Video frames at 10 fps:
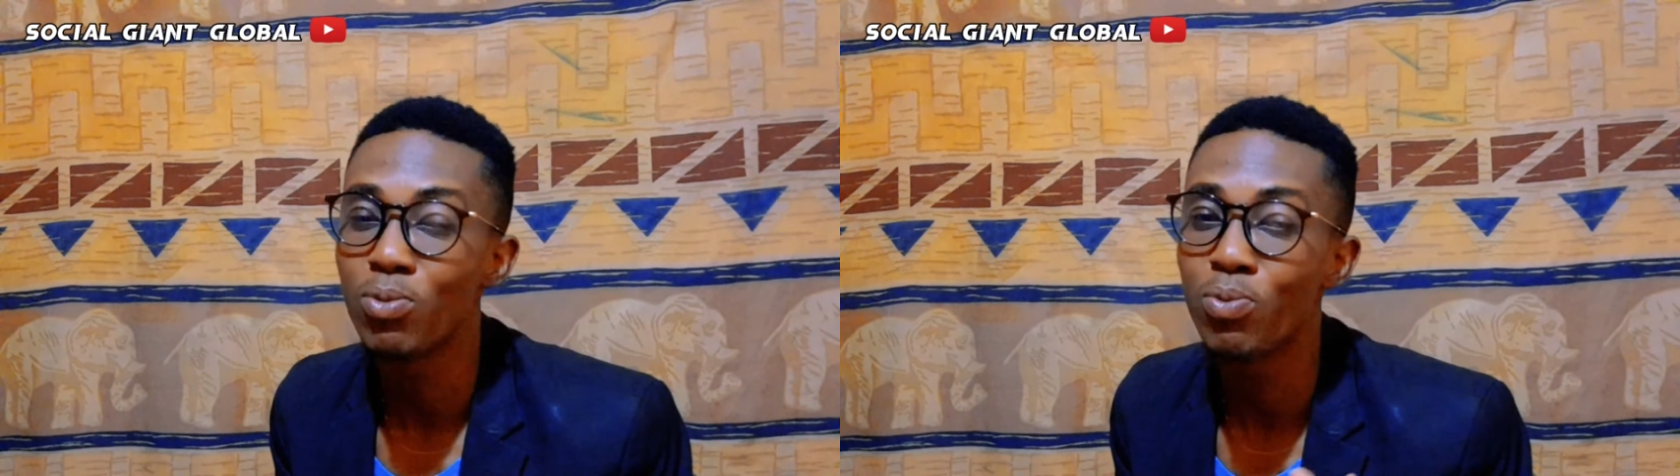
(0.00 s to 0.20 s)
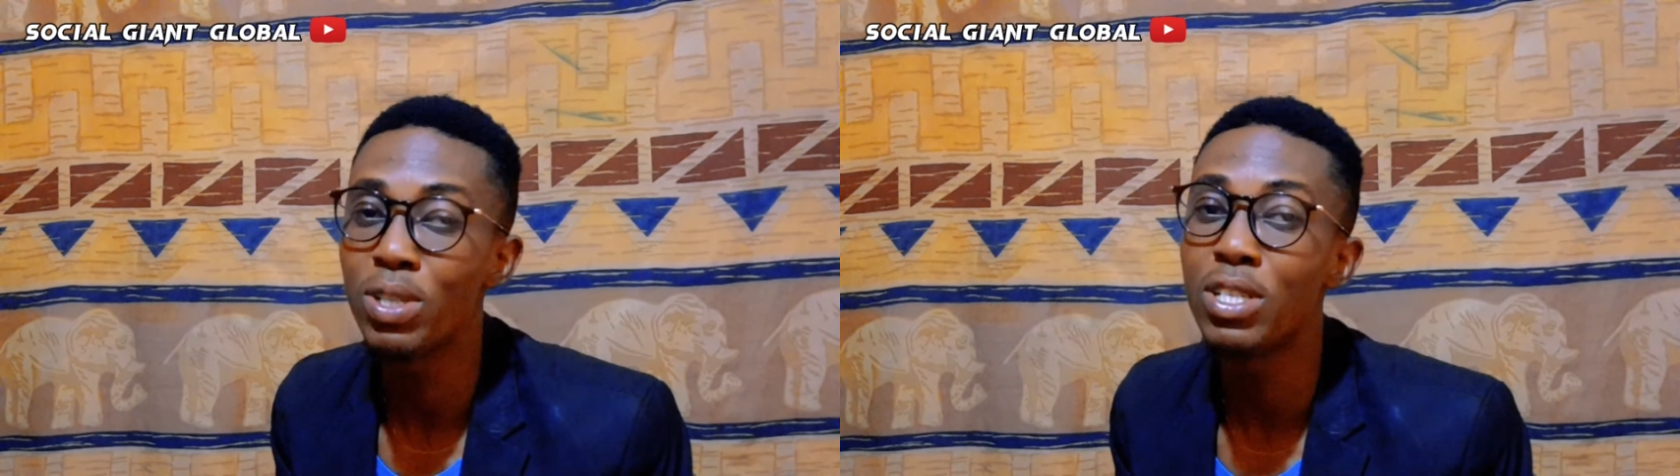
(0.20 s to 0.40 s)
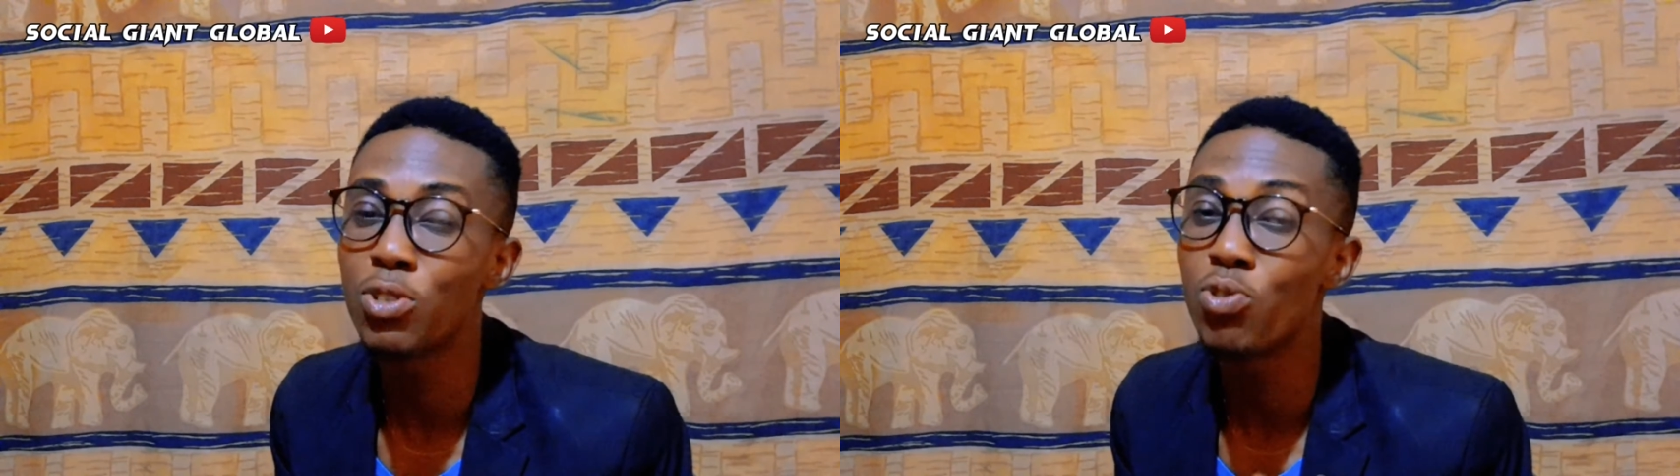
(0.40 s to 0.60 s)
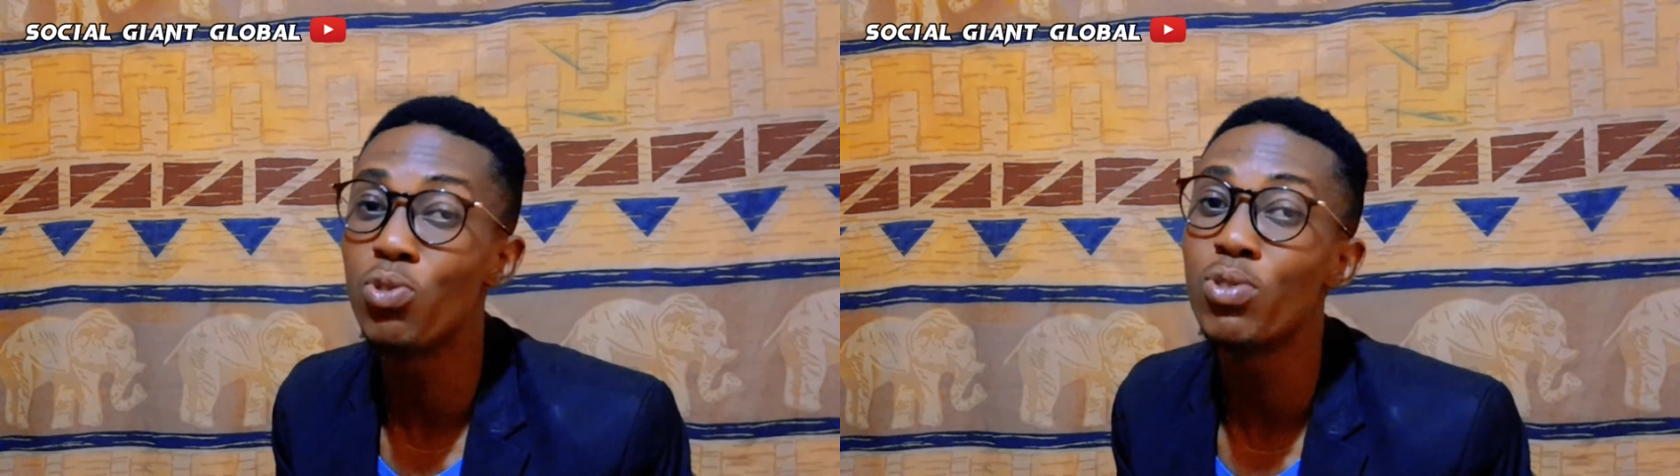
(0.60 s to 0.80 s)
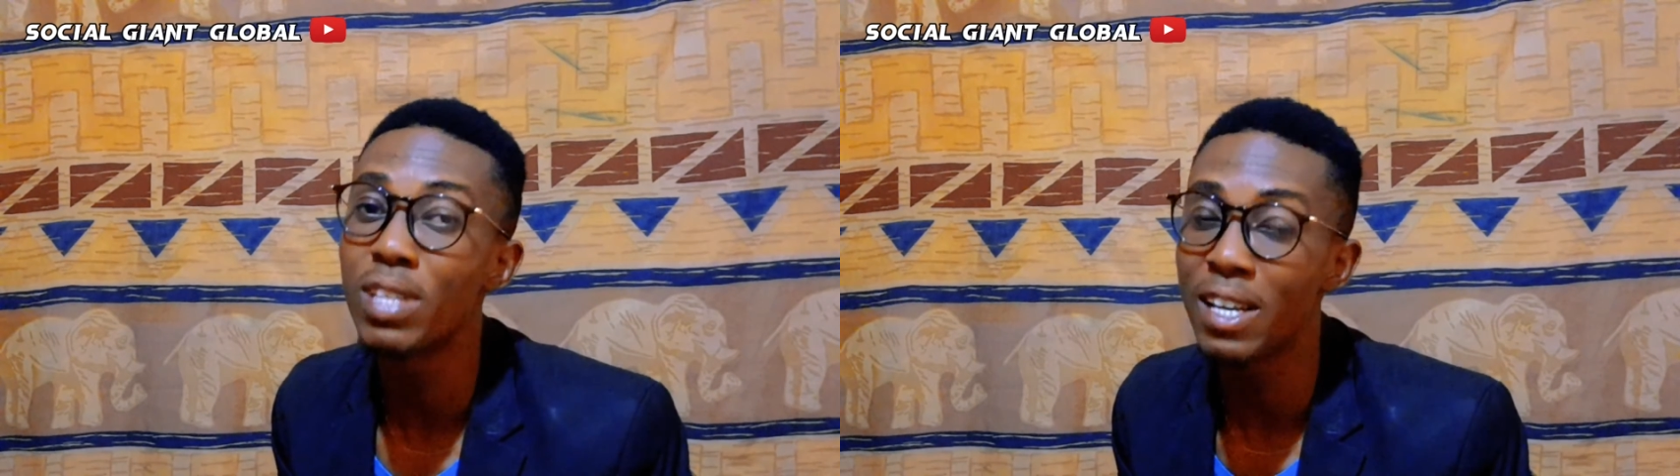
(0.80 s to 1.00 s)
which is
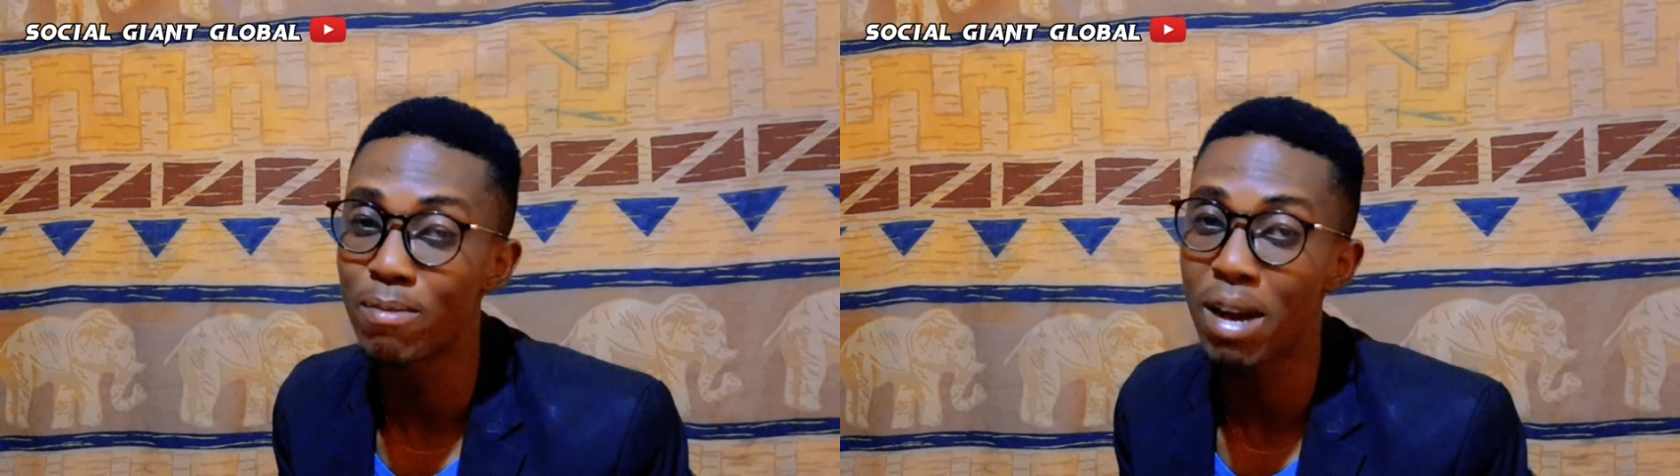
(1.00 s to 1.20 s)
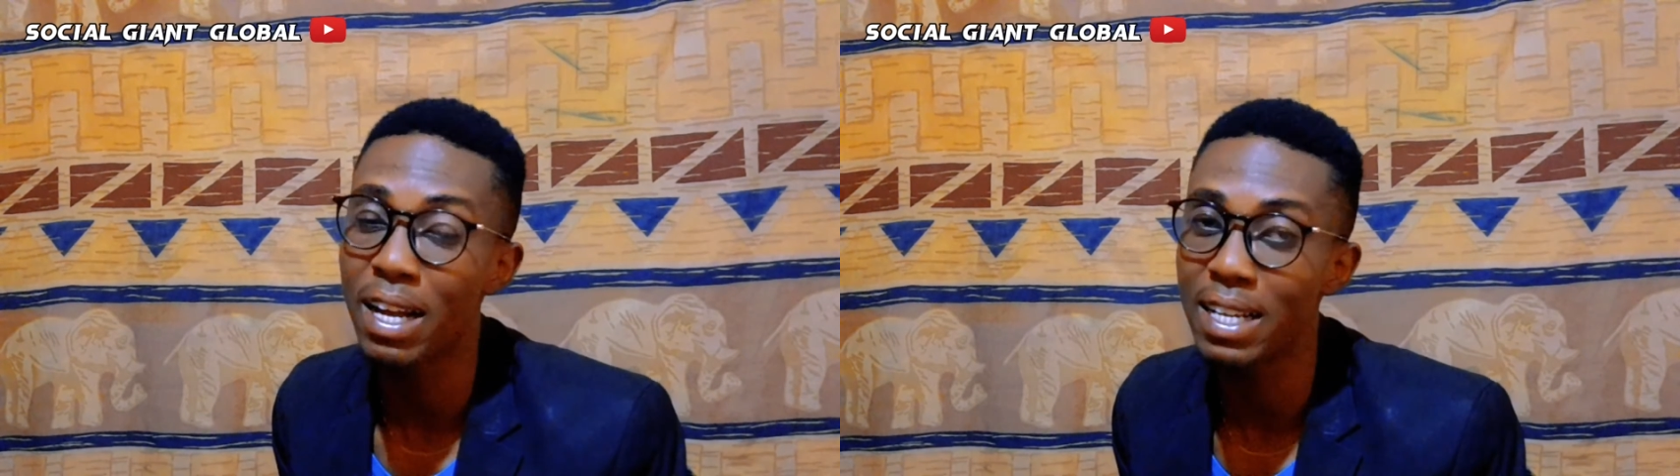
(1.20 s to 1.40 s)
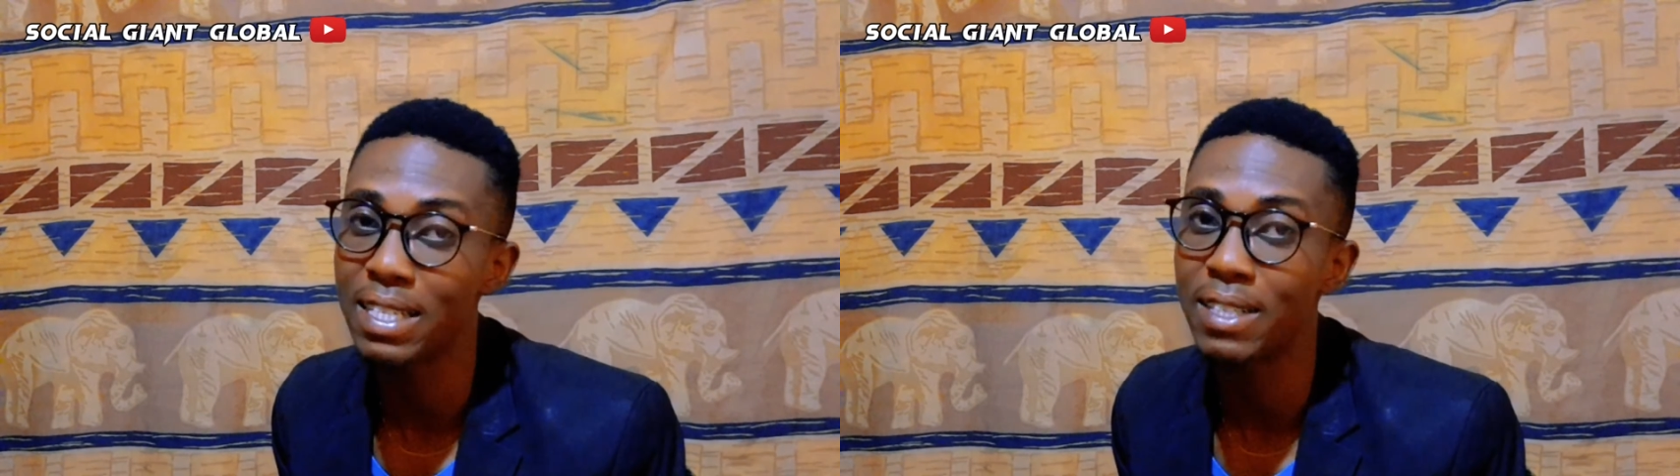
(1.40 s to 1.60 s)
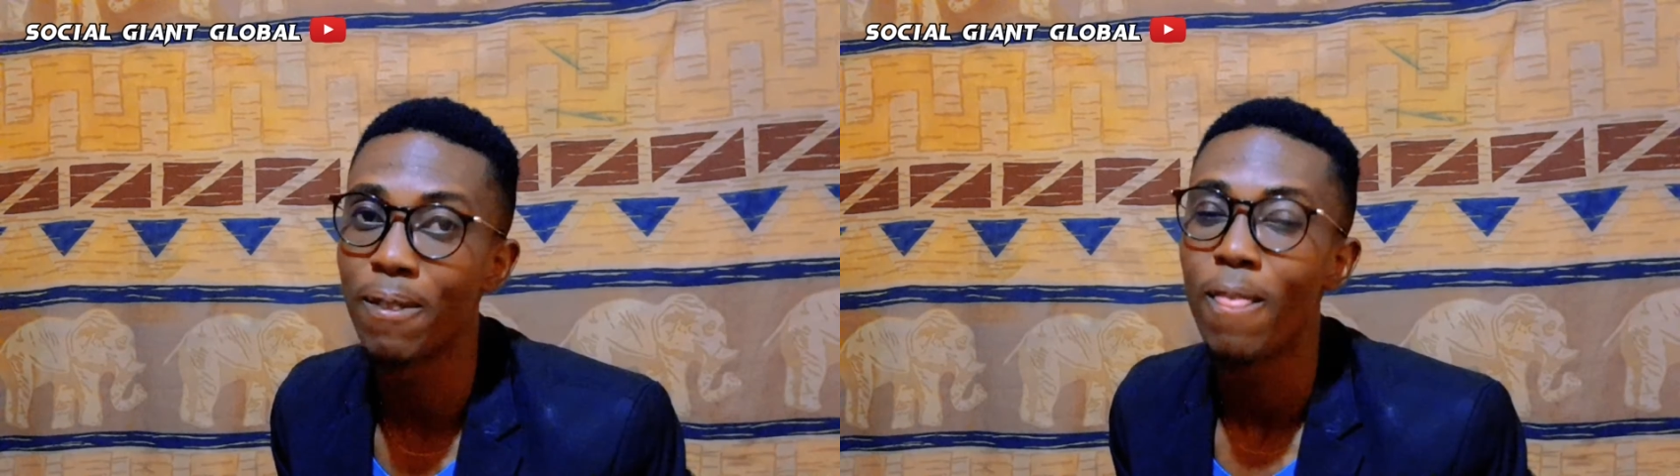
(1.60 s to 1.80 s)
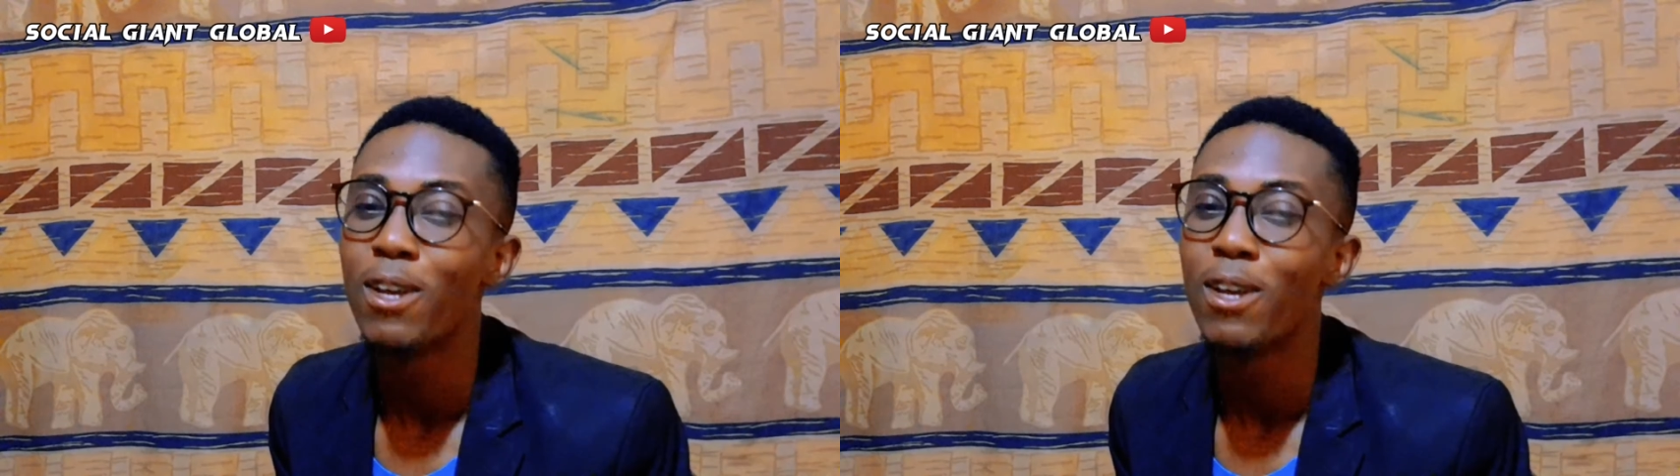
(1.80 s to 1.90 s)
used in marketing.